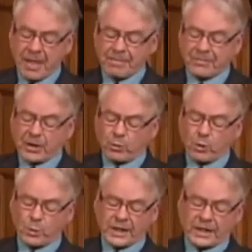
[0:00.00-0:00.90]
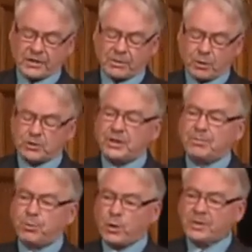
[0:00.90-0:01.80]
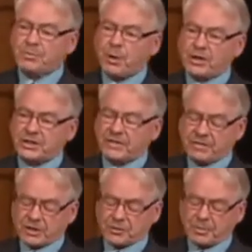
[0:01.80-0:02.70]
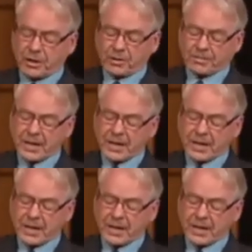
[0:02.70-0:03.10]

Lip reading: that will weaken the most important parts of this bill